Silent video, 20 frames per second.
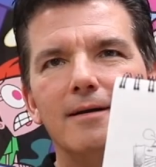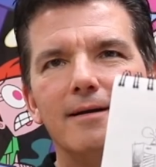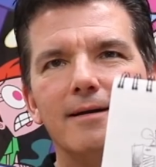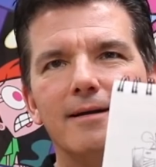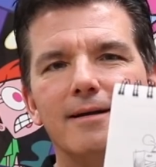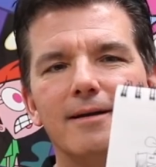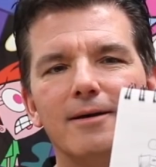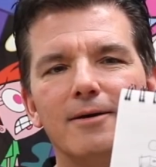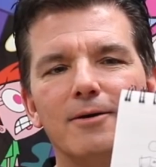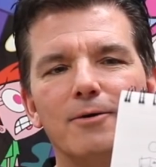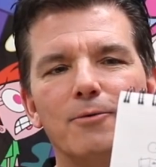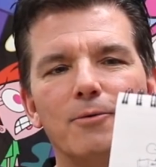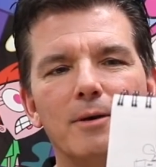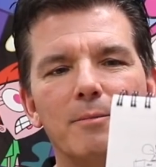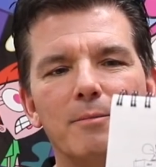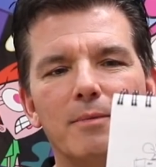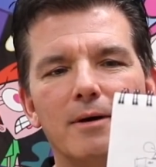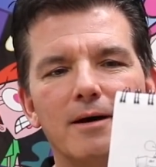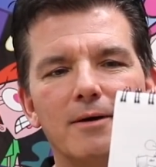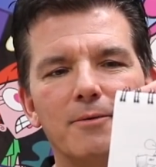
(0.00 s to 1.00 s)
You know,
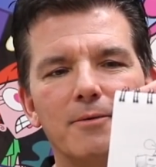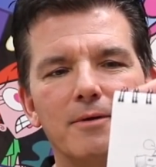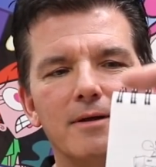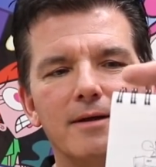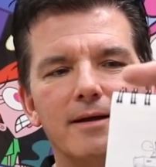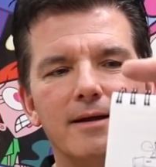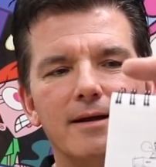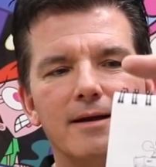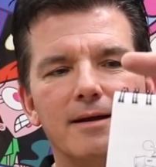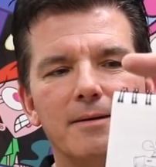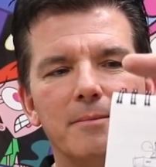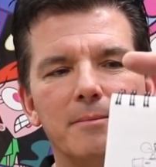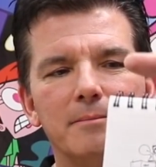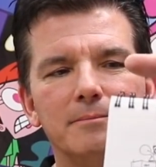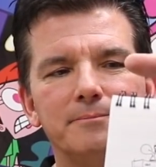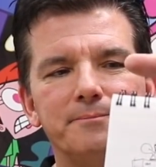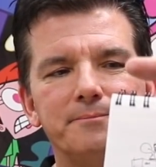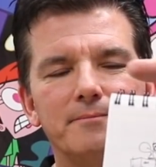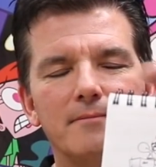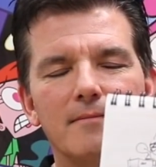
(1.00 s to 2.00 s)
one bug with
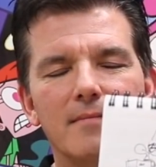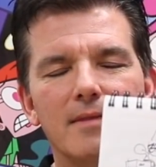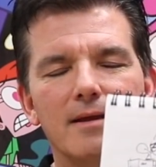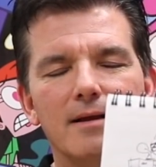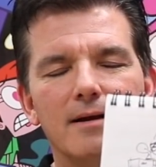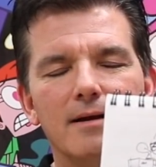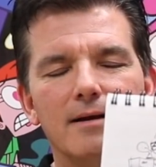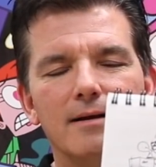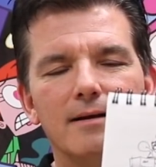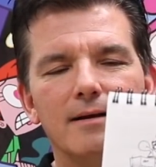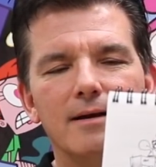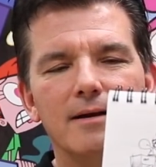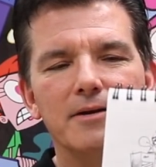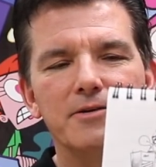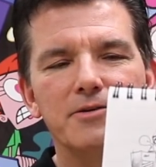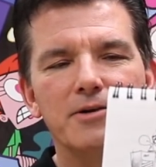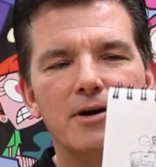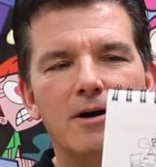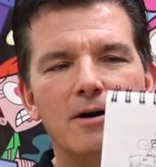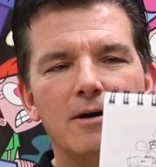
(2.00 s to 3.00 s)
a
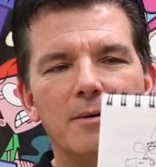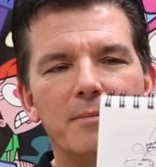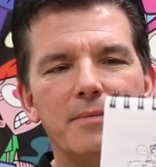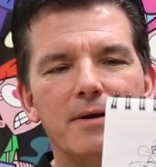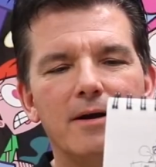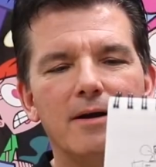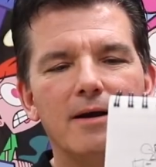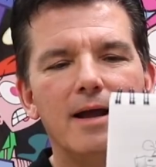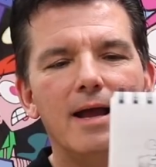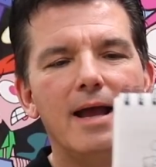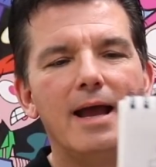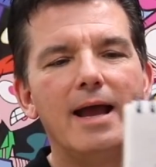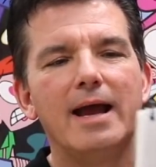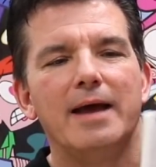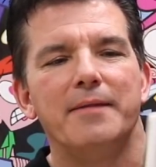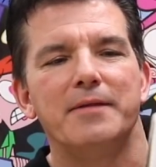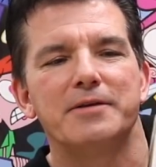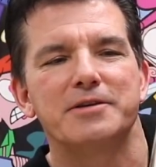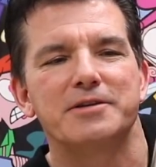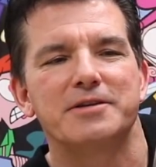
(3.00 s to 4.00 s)
guitar up there.
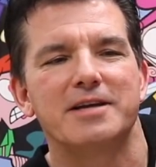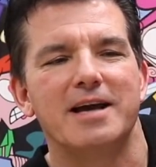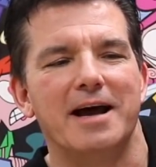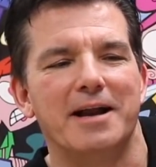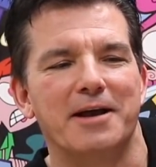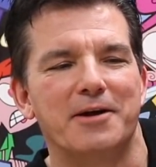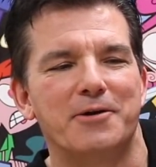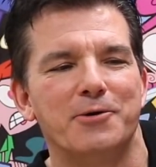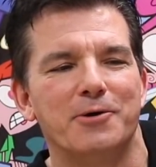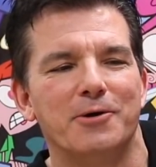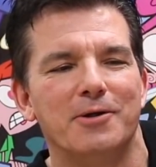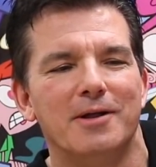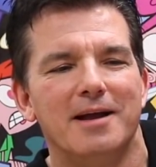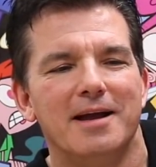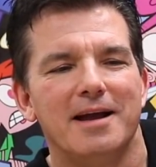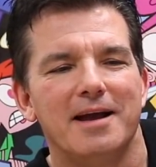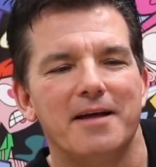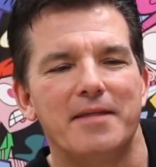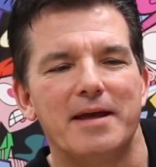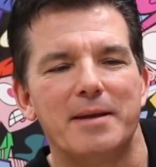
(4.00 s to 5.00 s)
And this is kind of cool.
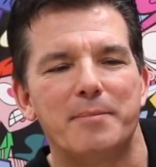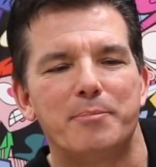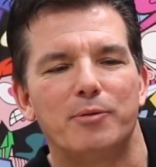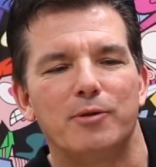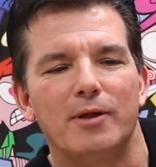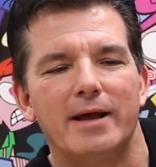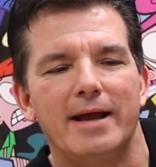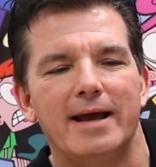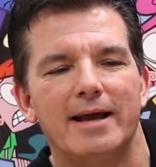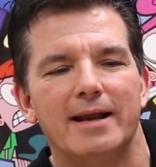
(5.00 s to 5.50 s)
They play